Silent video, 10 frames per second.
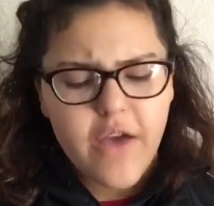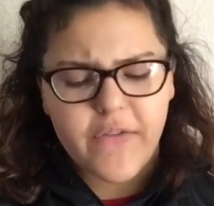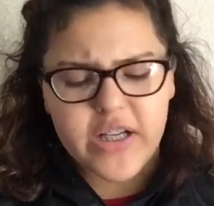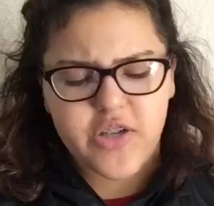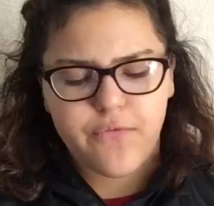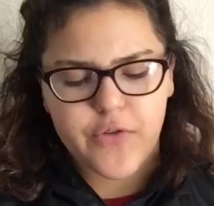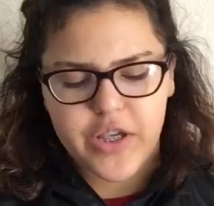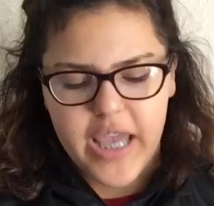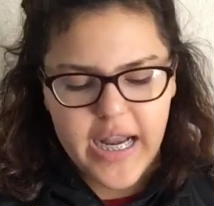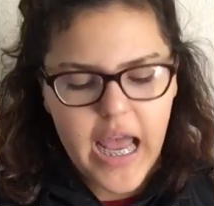If I
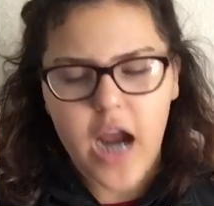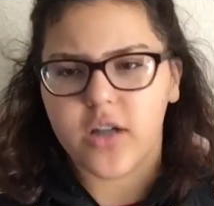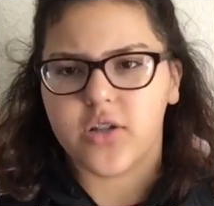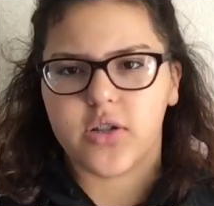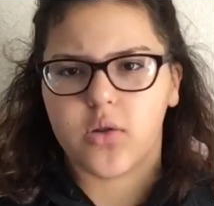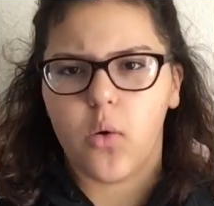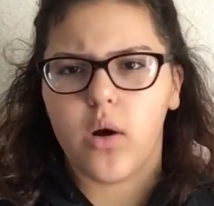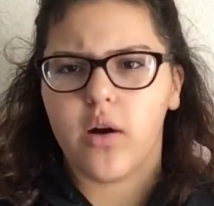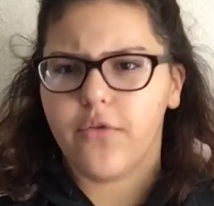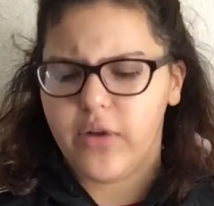forget how to
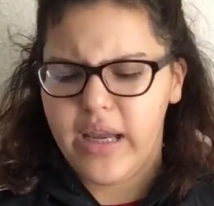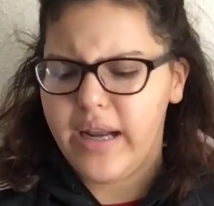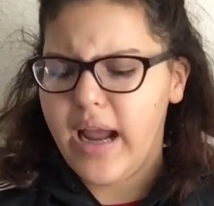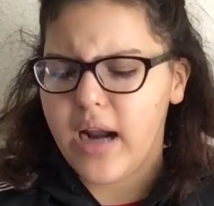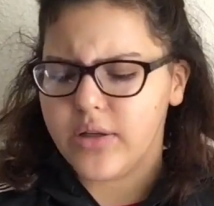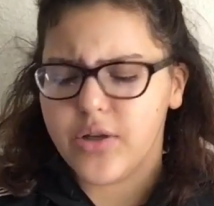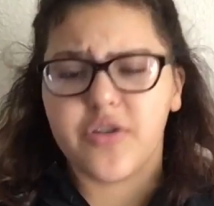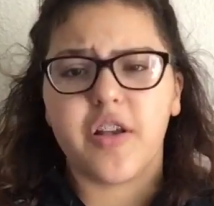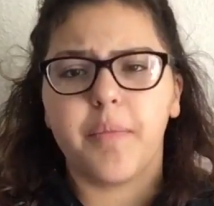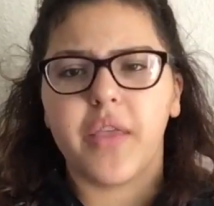score, forget how to do
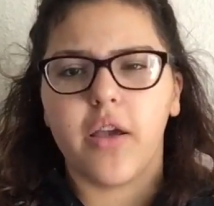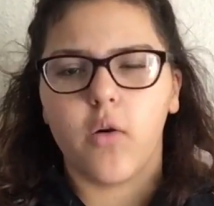something,